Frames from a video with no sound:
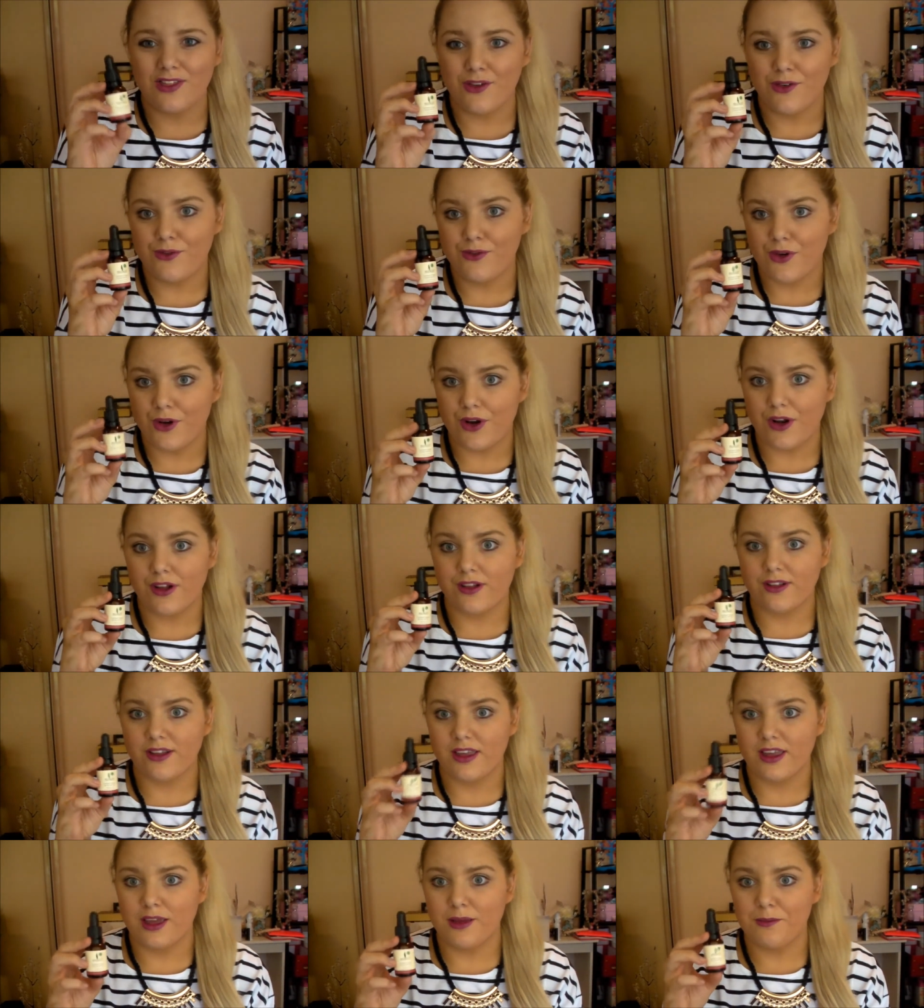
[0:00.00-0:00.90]
the
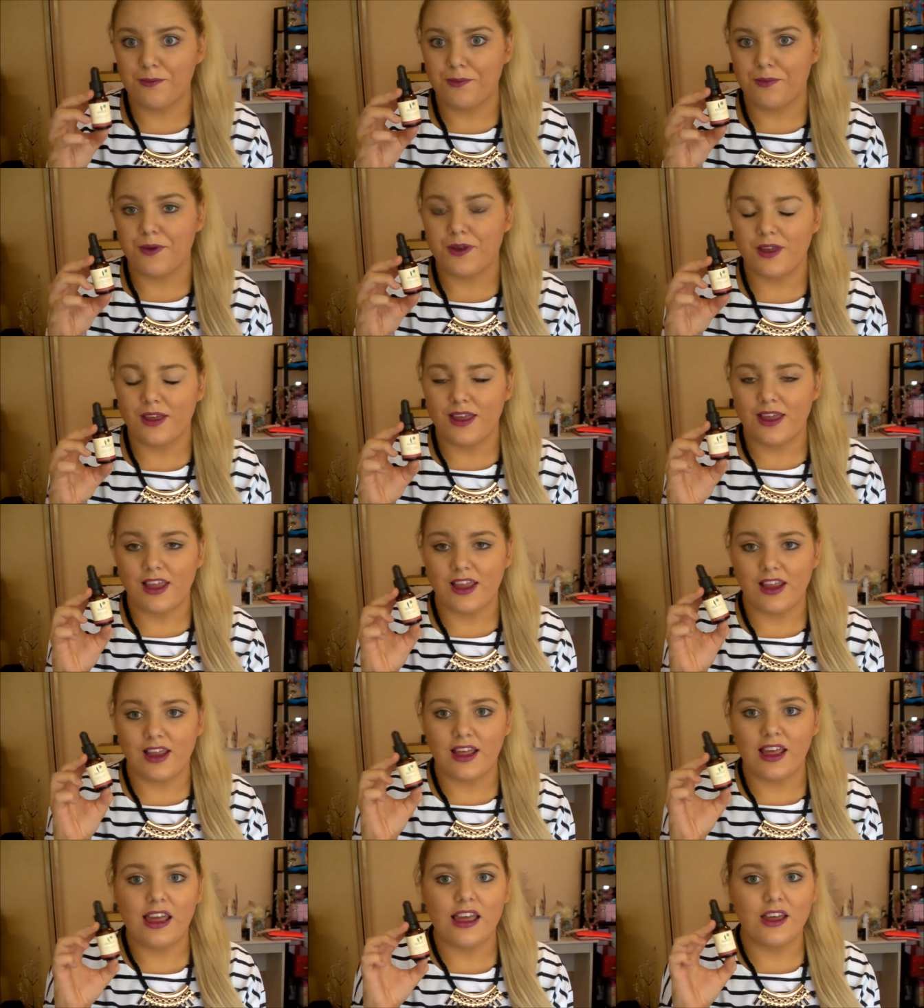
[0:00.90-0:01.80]
rose hip,
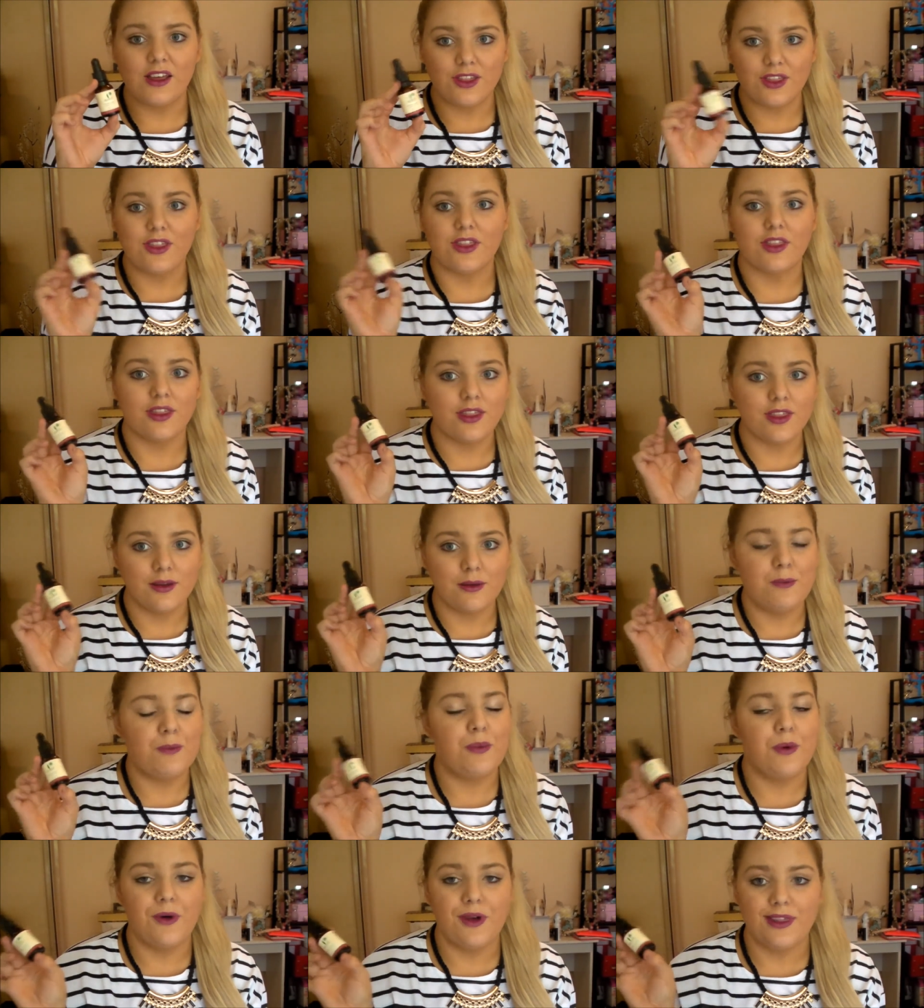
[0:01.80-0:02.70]
the
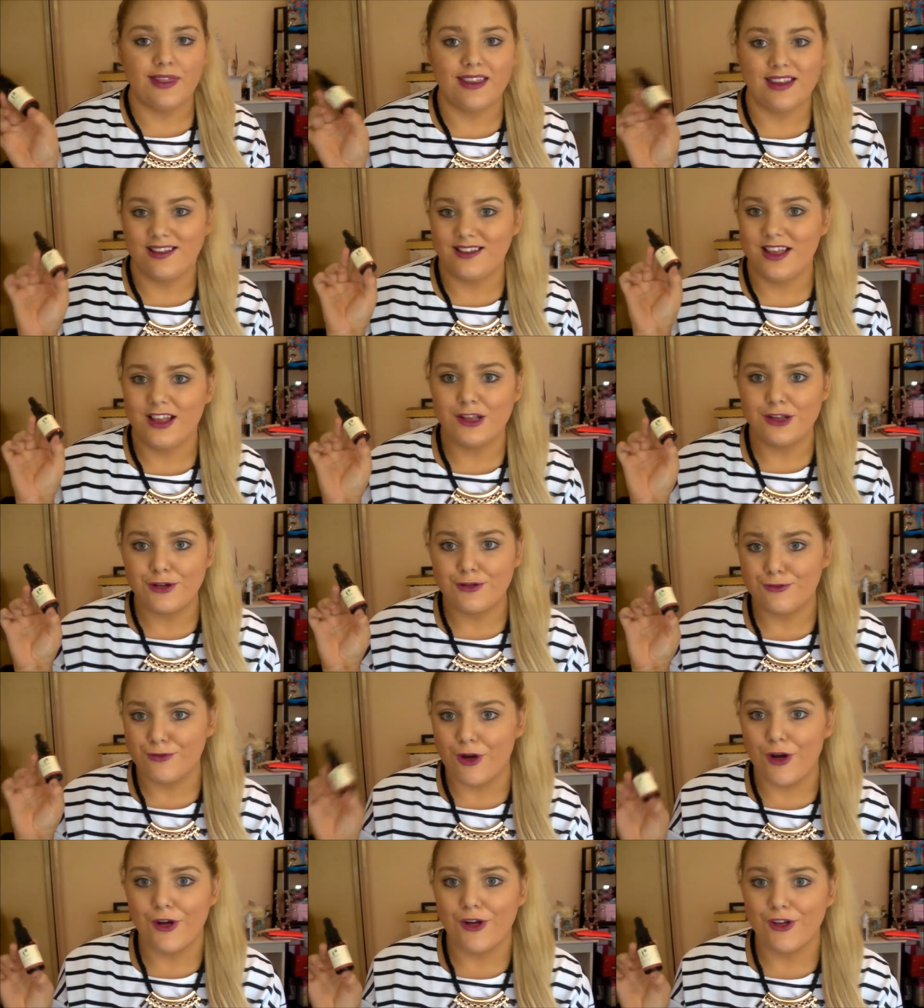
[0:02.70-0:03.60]
point that it says
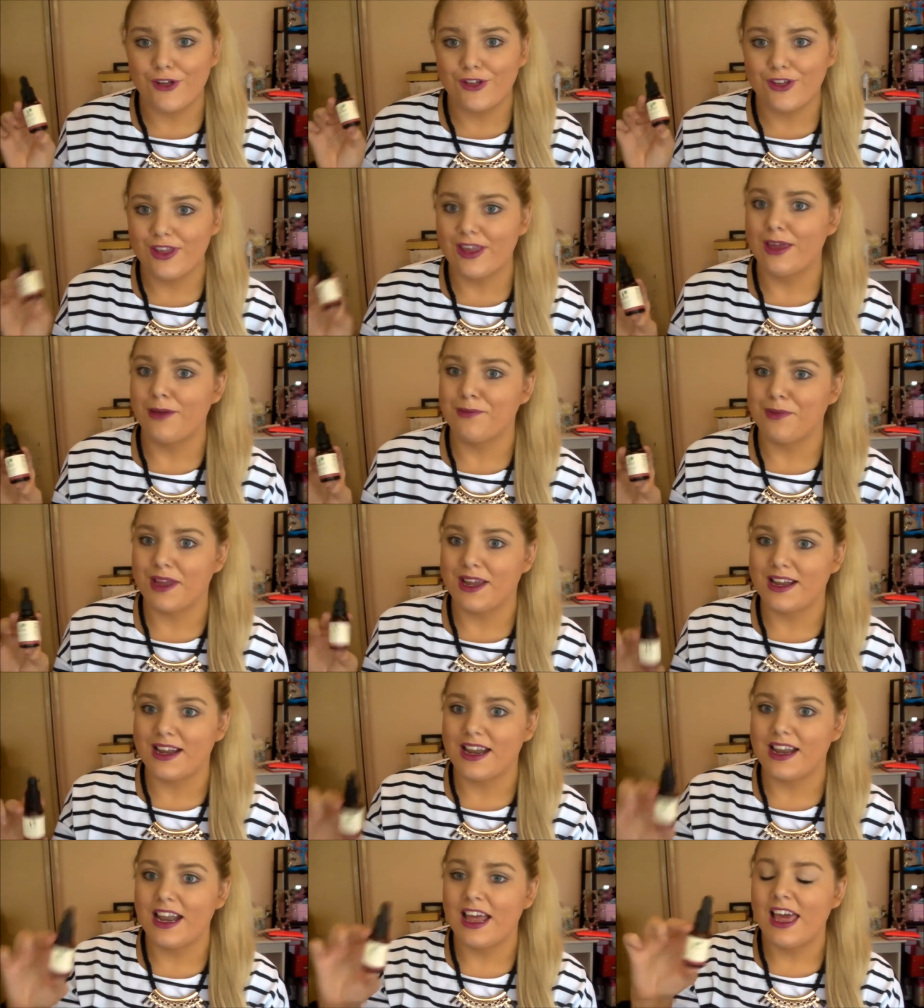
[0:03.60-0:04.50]
rose hip
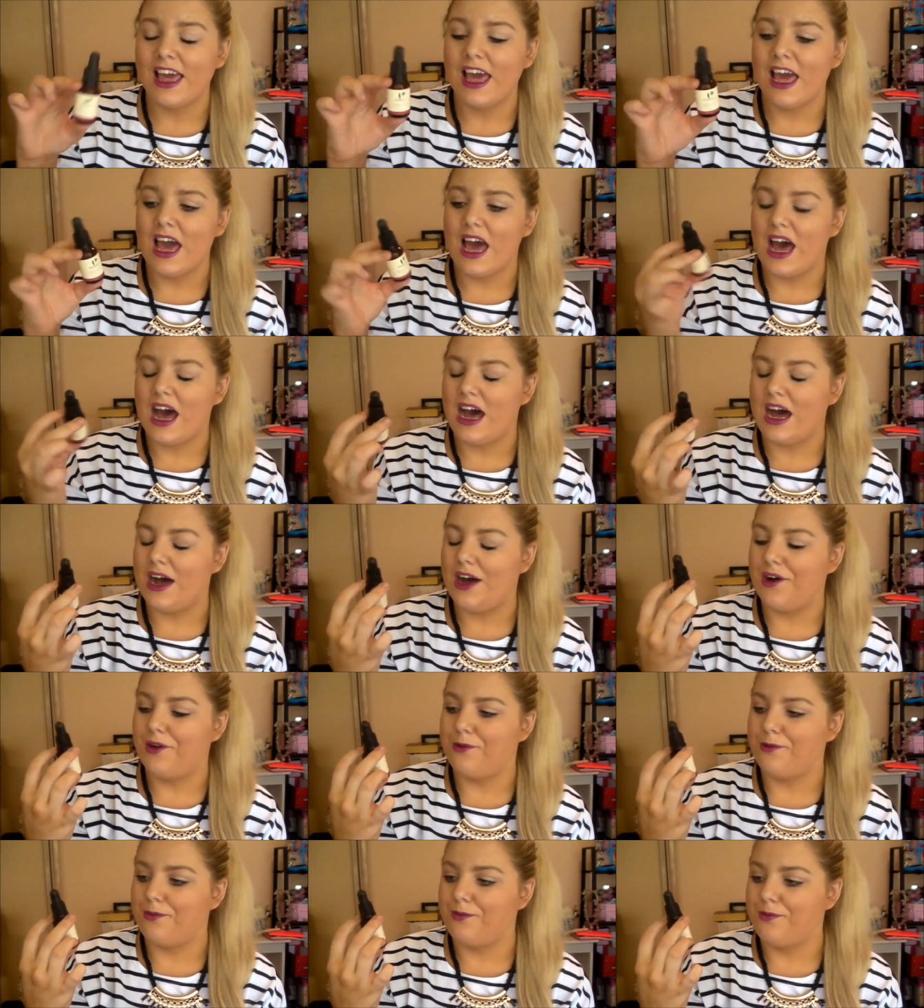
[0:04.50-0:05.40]
in it,
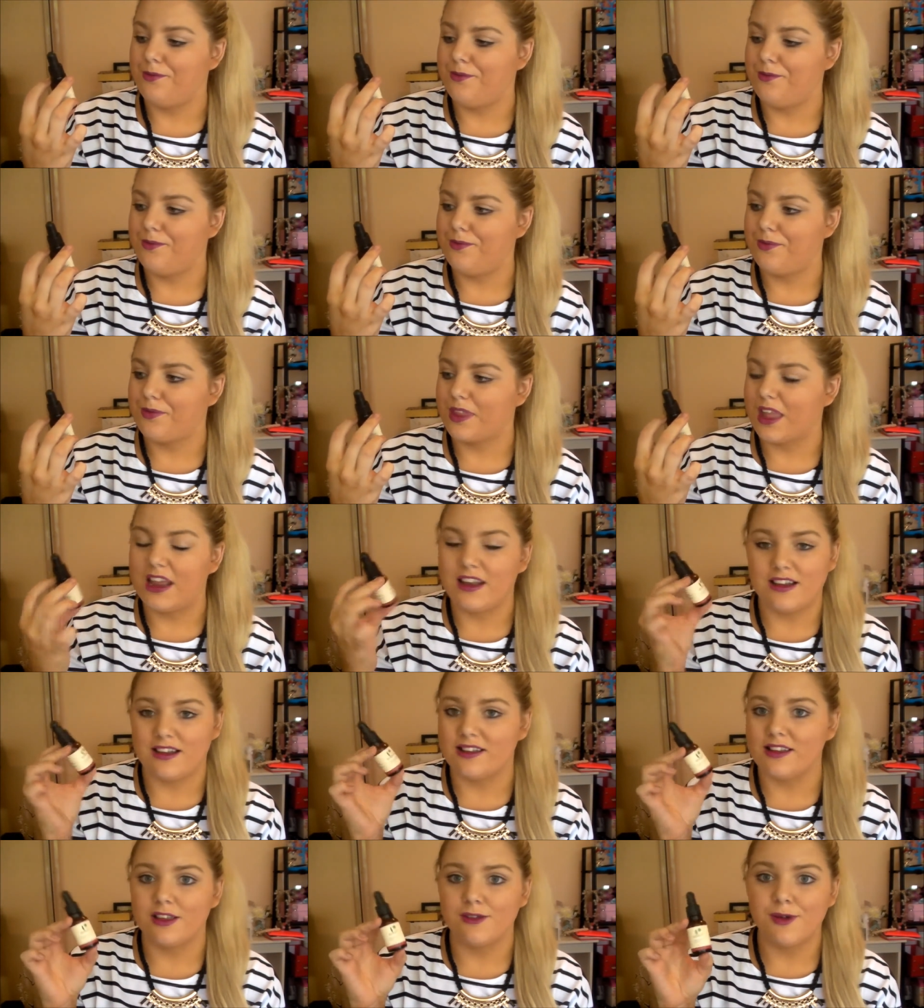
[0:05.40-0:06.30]
it
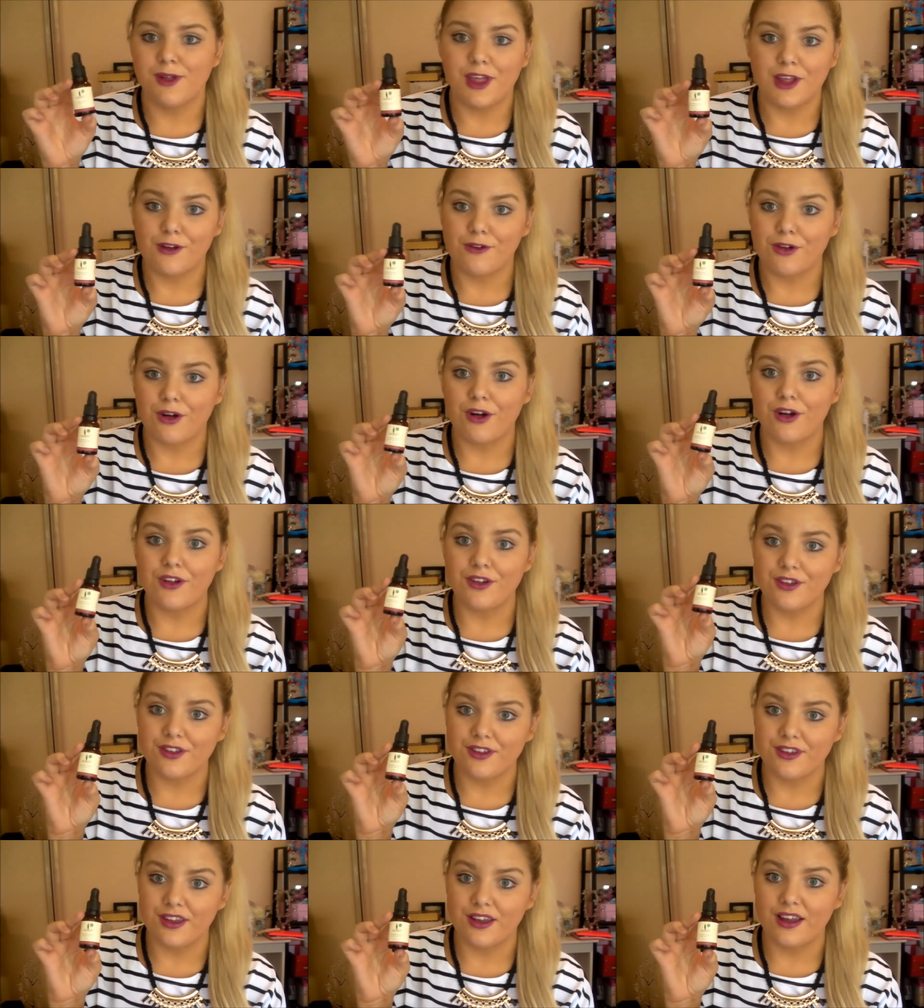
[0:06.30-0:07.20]
doesn't smell like
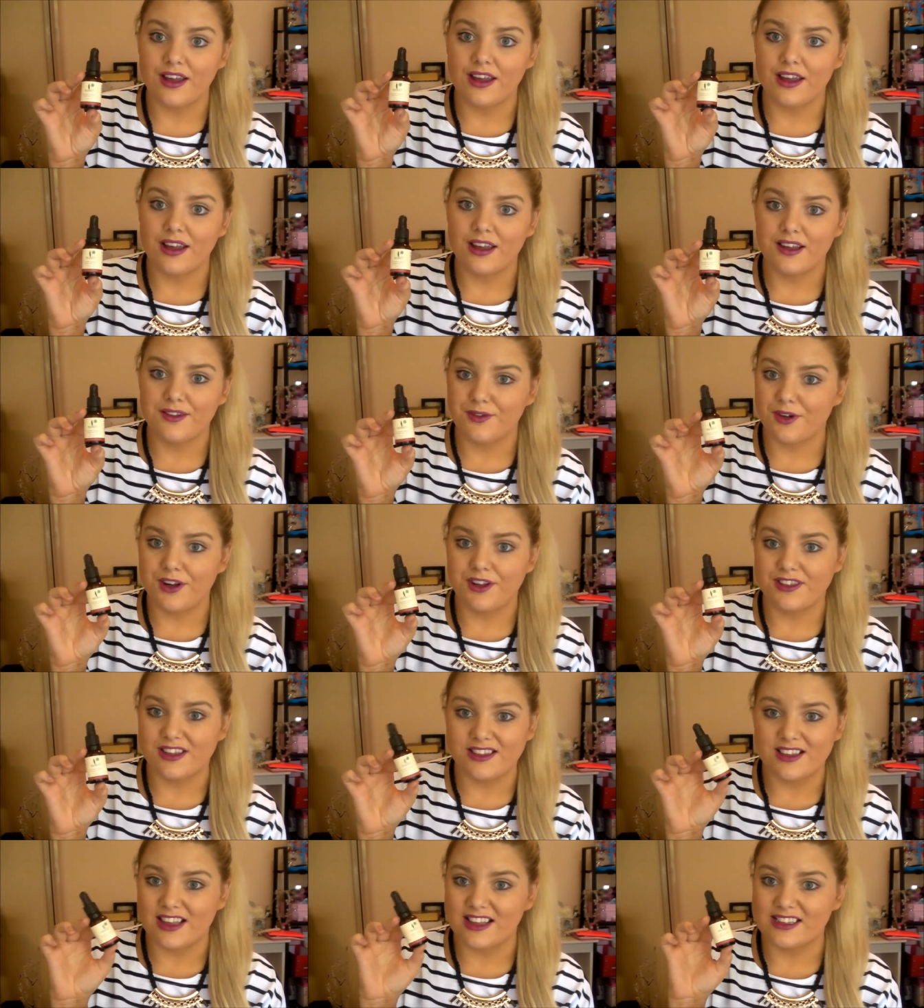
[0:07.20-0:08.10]
roses,
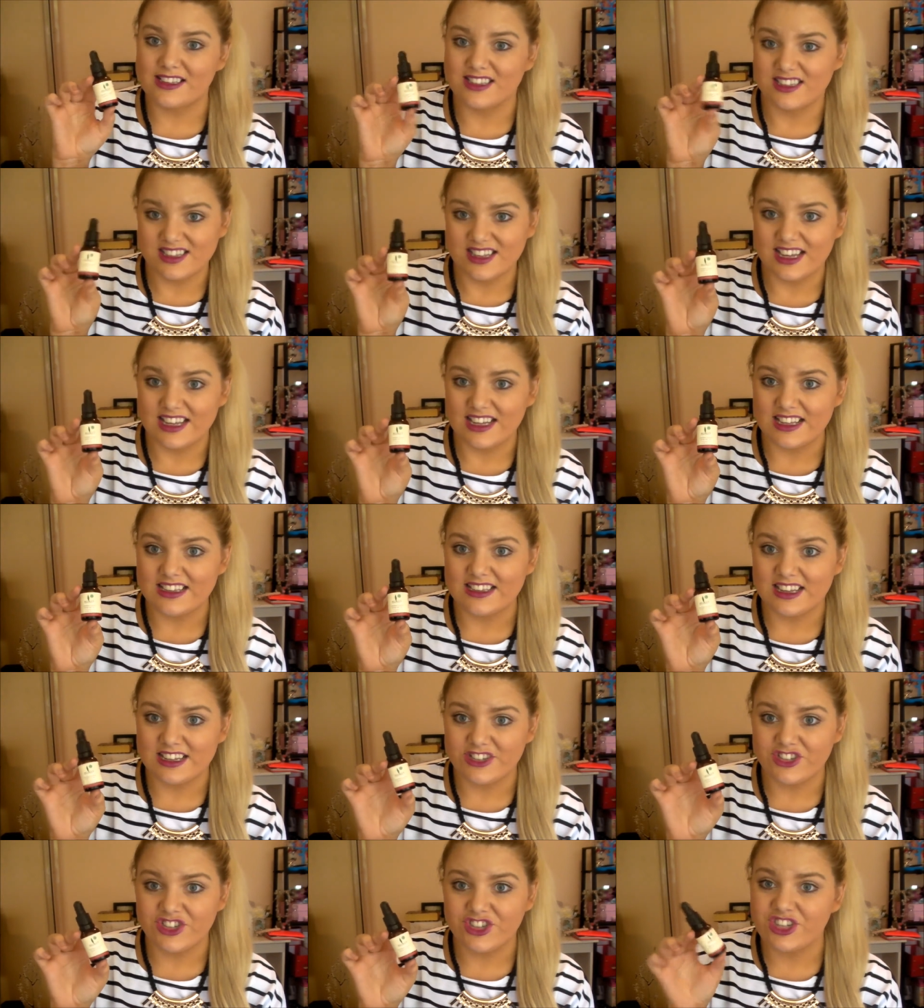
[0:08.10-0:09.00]
it stinks
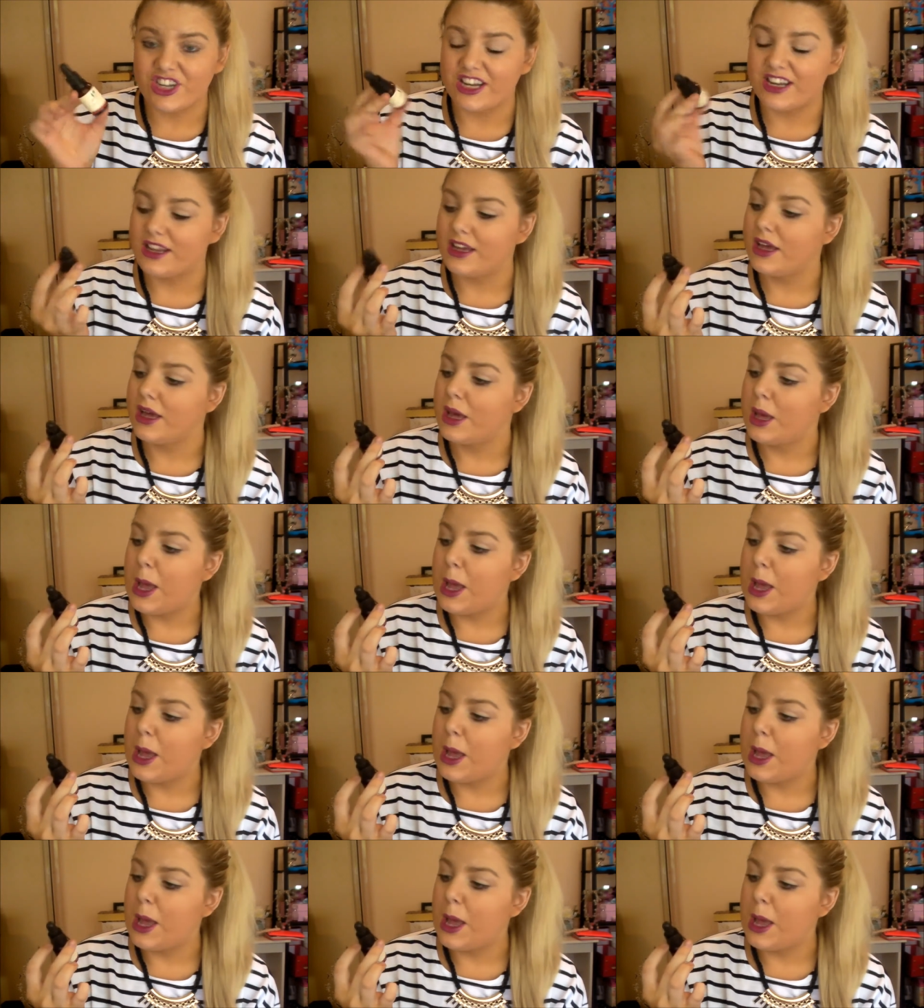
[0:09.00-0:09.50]
like shit.